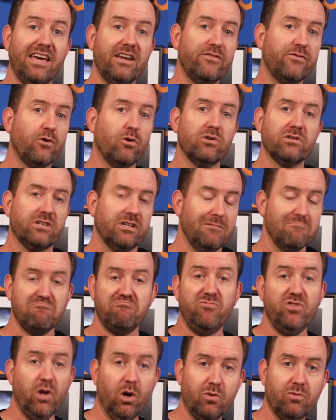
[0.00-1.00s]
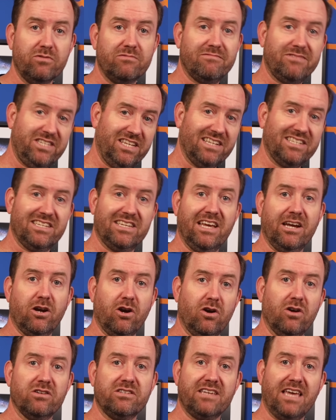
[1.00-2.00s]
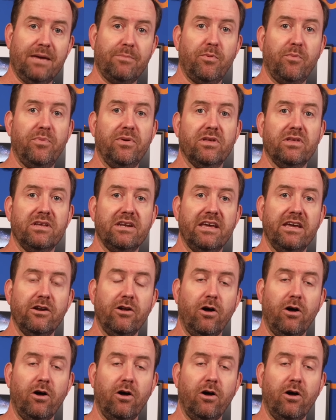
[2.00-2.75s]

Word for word: and of course, no 6 gigahertz capability at